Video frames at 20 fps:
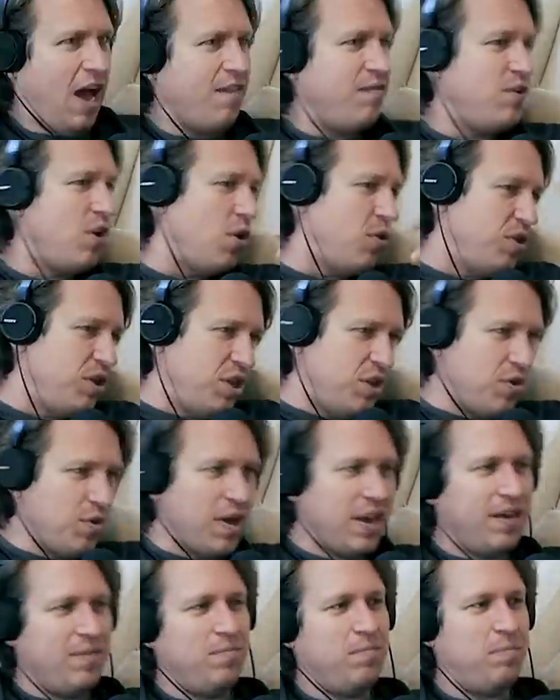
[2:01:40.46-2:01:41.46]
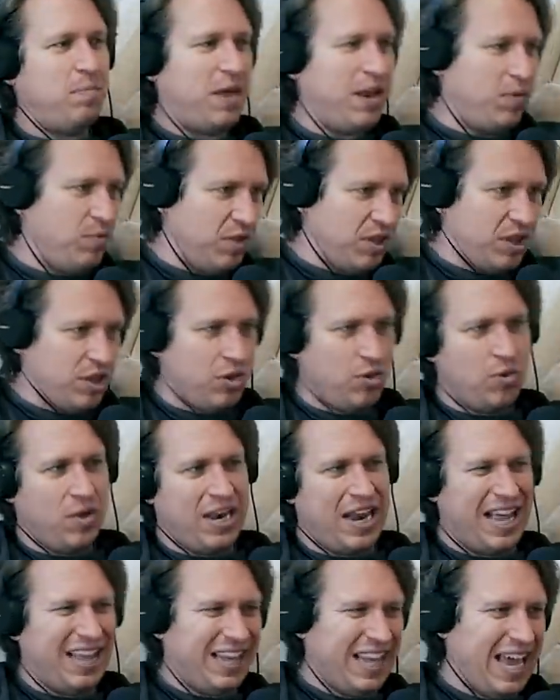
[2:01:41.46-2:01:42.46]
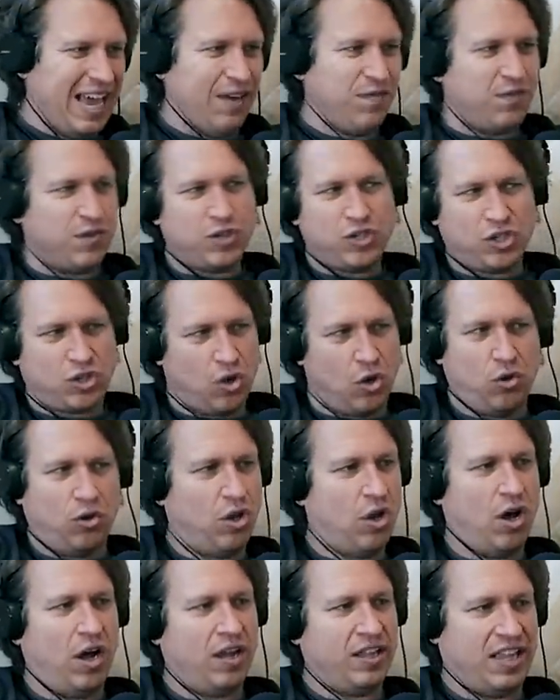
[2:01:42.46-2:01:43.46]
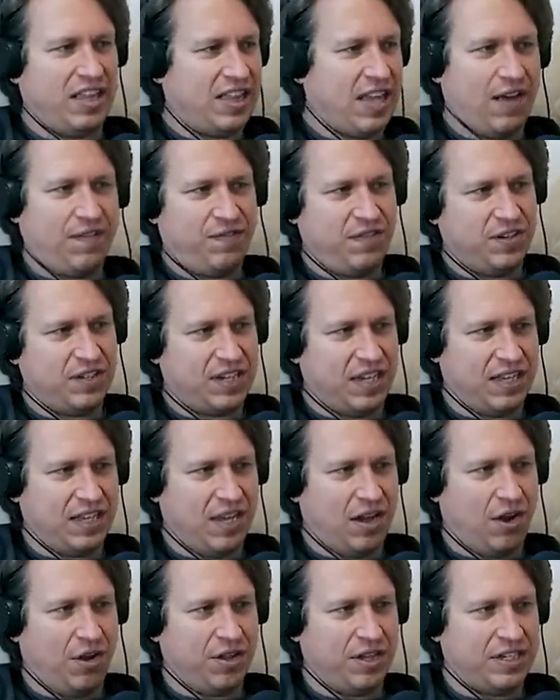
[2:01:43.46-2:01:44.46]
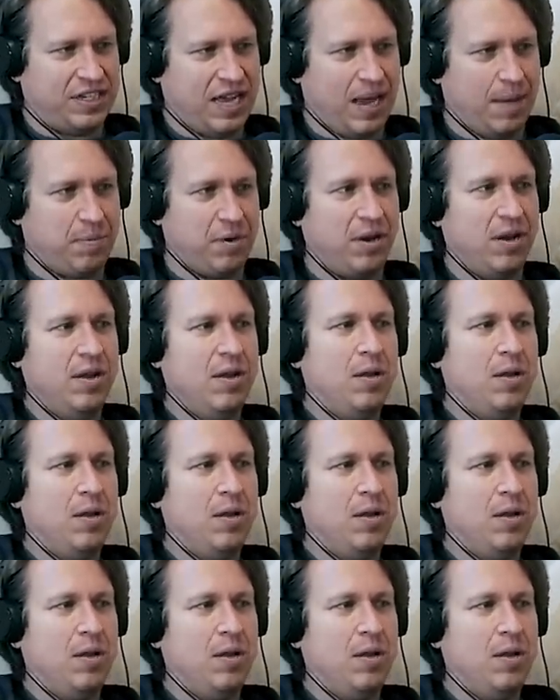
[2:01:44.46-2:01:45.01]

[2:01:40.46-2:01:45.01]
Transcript: I've known you and been with you in LA for so long that that feels like all that's happened.